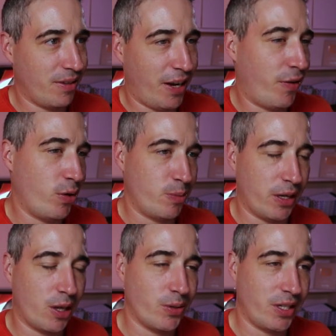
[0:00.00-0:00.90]
I've always
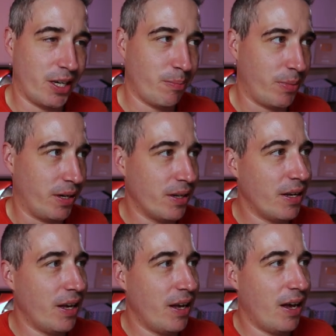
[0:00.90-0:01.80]
been closing it, but
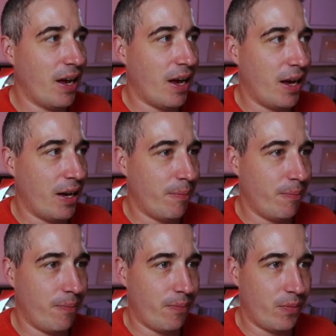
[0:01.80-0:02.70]

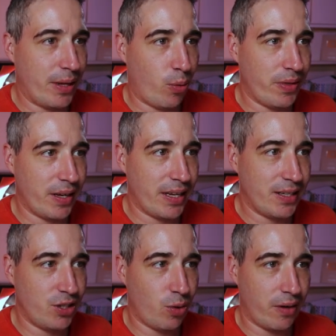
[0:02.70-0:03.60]
um, now one thing I
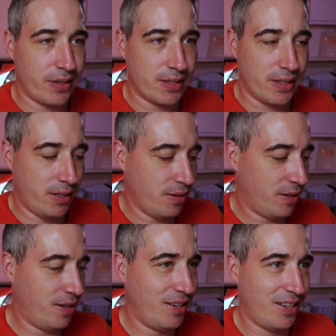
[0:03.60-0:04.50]
did do obviously
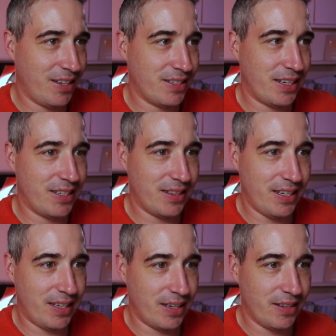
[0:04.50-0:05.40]
is I
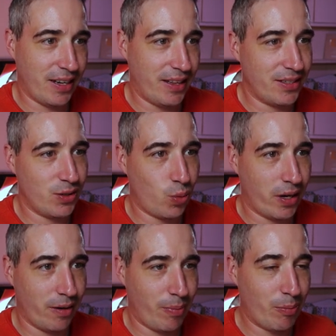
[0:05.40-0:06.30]
deleted, and this is
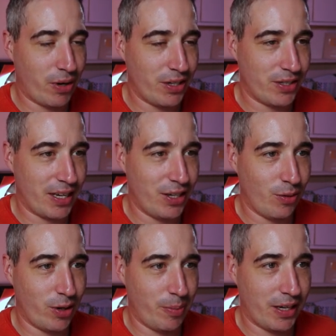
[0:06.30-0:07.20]
where, remember I just said
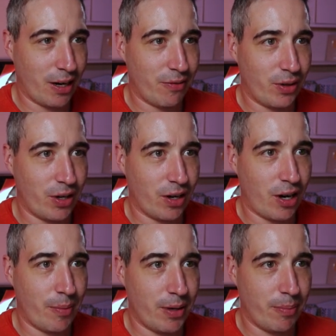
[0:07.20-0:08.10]
you wanna be careful and not
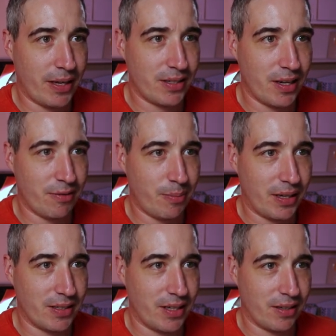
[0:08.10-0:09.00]
copy and paste stuff
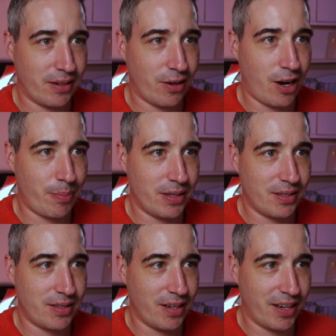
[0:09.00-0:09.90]
because it copies